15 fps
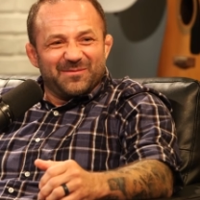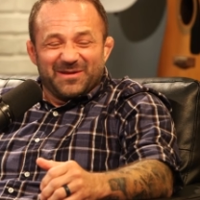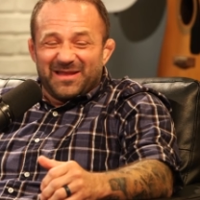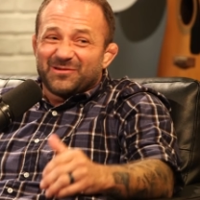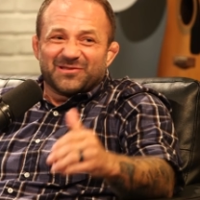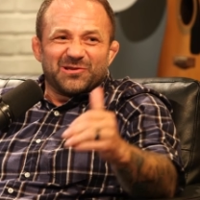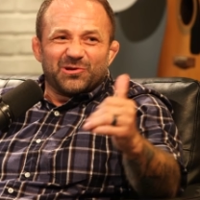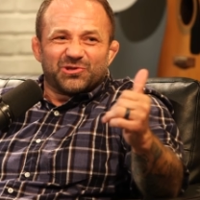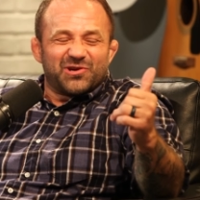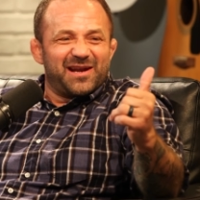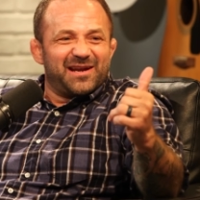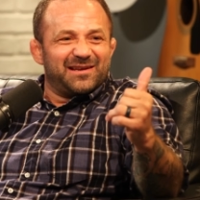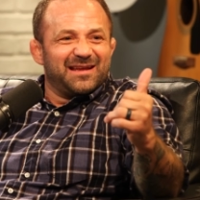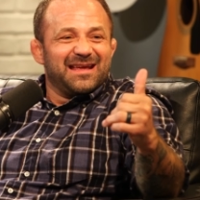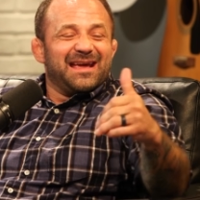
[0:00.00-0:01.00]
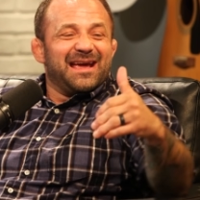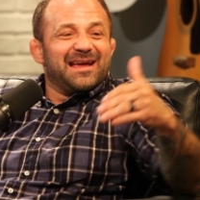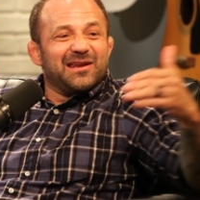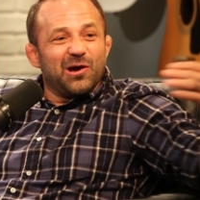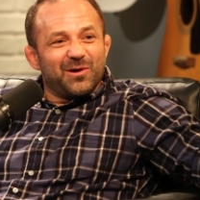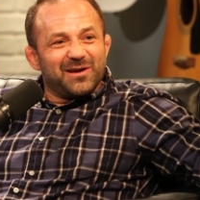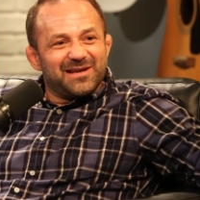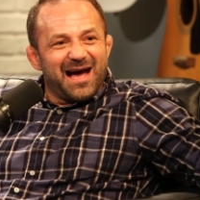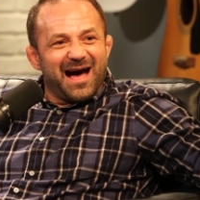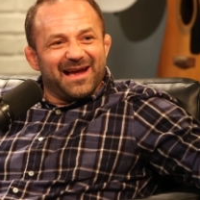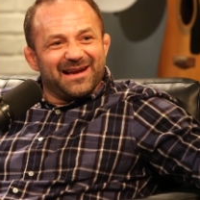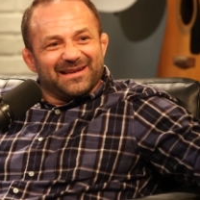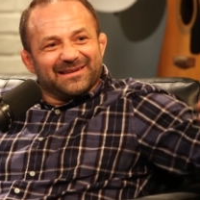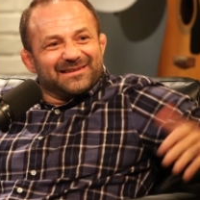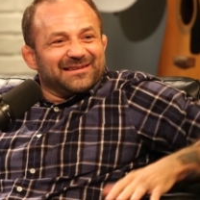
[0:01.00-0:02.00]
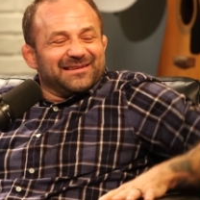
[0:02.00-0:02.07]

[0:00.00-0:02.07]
But they the were still training. was karate. And no one died.